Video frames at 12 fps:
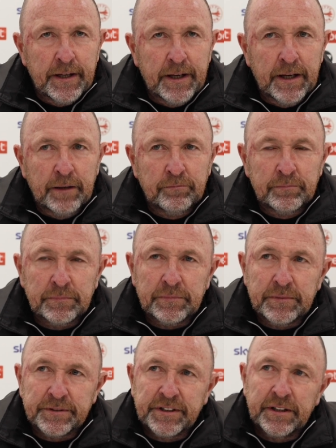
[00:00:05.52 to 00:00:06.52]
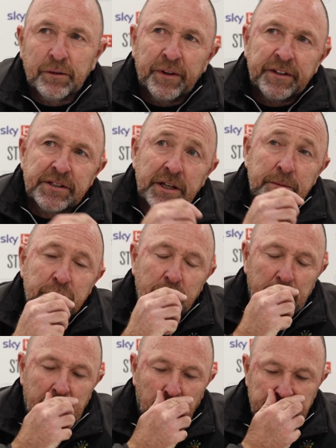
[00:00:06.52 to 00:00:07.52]
I think that when the teams
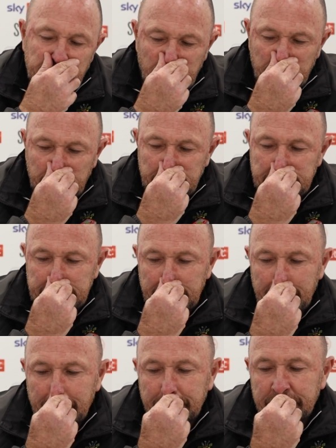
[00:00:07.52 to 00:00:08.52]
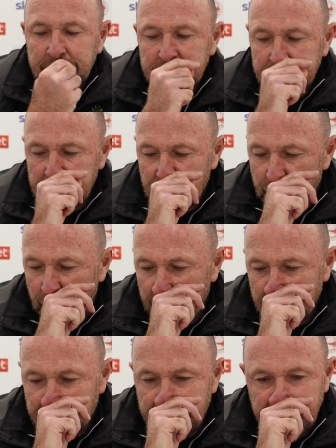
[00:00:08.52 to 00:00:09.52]
come out, we saw that
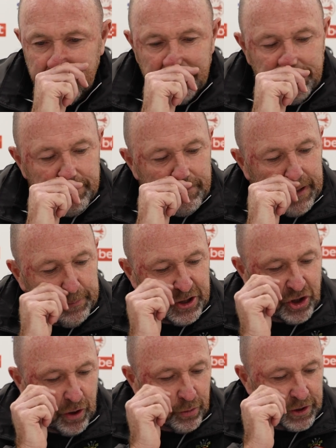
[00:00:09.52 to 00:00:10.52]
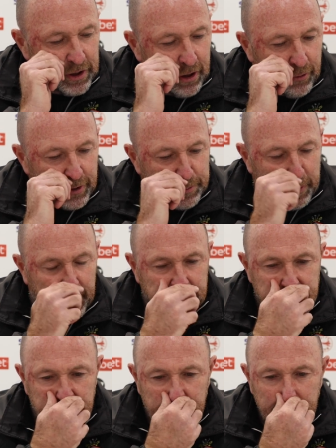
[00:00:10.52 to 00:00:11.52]
Sutton had maybe shown us a lot of
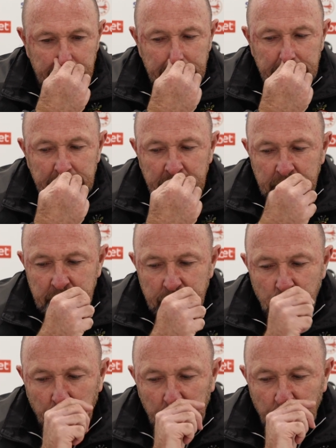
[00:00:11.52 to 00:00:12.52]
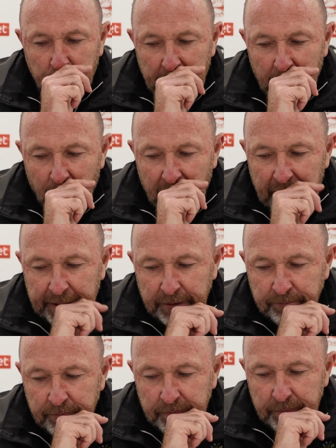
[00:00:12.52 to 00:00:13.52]
respect and doubled up out wide
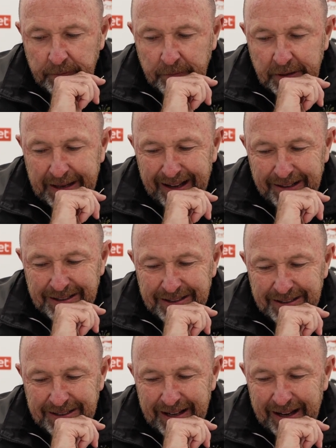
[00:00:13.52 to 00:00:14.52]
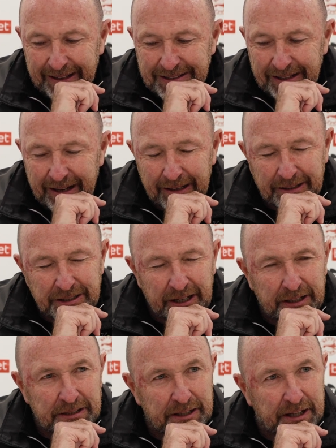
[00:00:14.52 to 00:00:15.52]
and kind of slightly
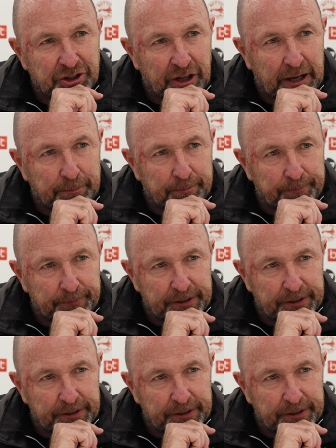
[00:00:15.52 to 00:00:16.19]
changed their shape,